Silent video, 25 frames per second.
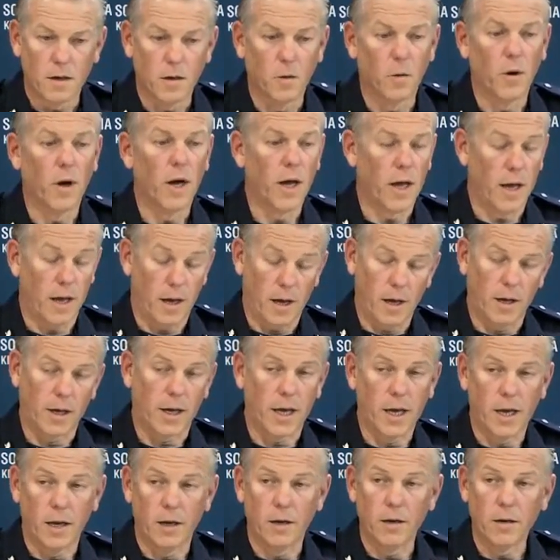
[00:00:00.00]
Oh,
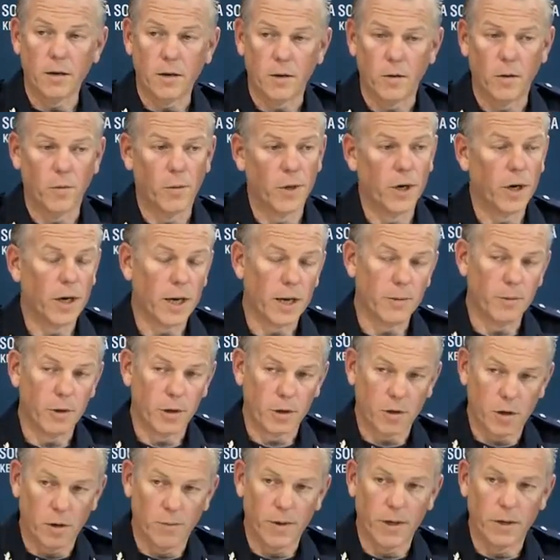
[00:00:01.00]
again, well, we're not able
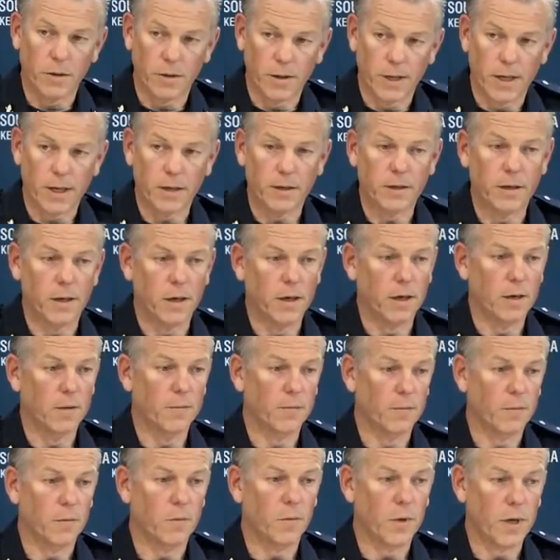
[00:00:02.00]
to comment on that.
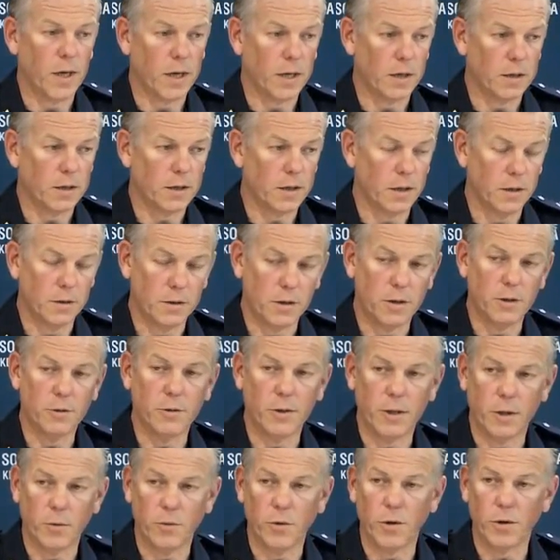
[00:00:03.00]
Um, we are
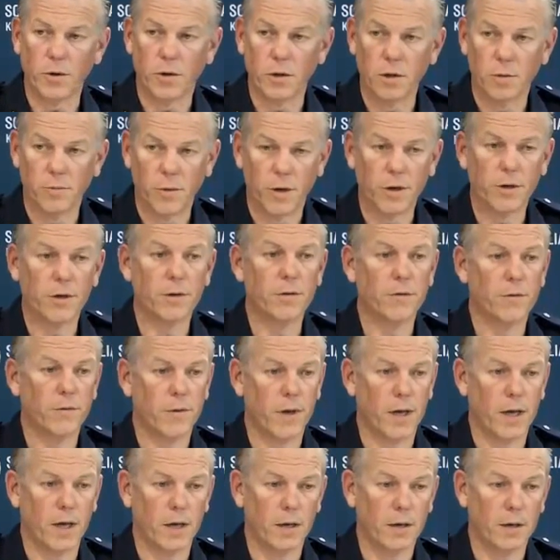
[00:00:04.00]
continuing to work on the
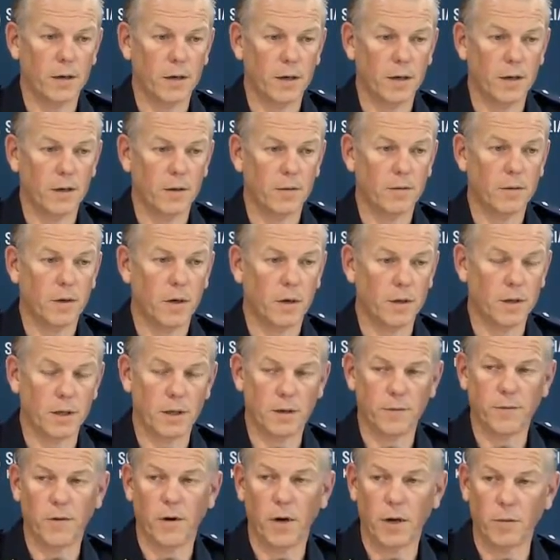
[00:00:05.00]
motive and uh,
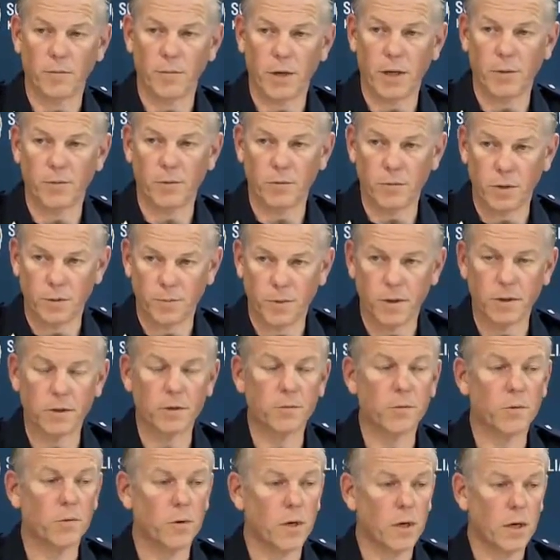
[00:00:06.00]
identifying people
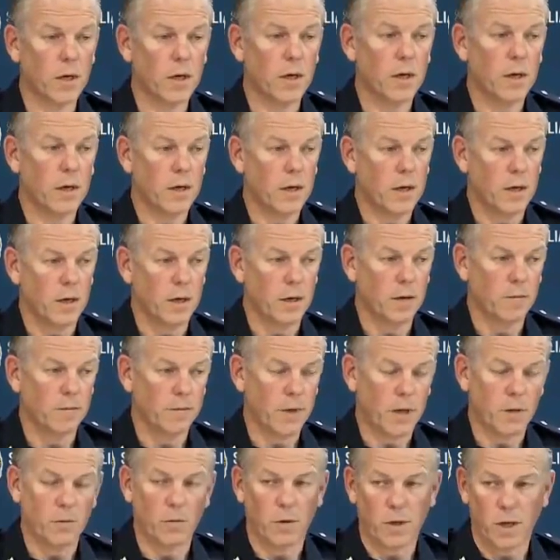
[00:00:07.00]
responsible.
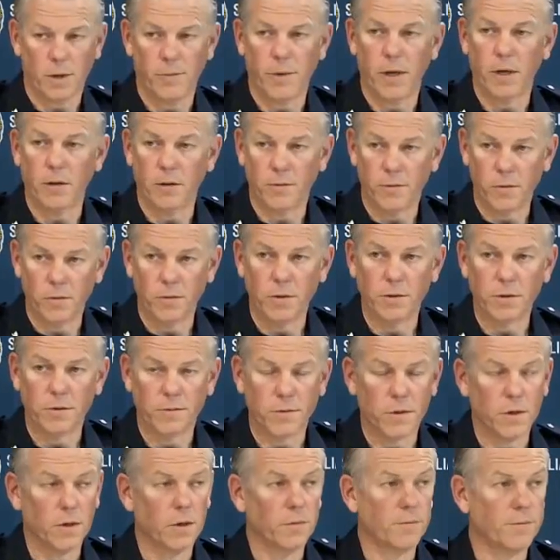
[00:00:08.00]
Um, that will come out in the fullness
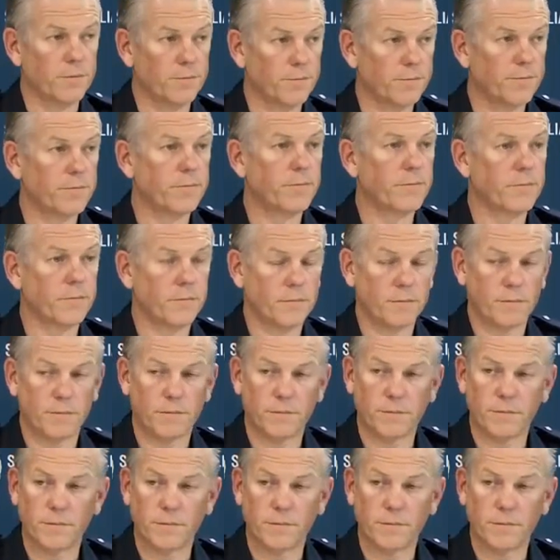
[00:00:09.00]
of time. I'm told by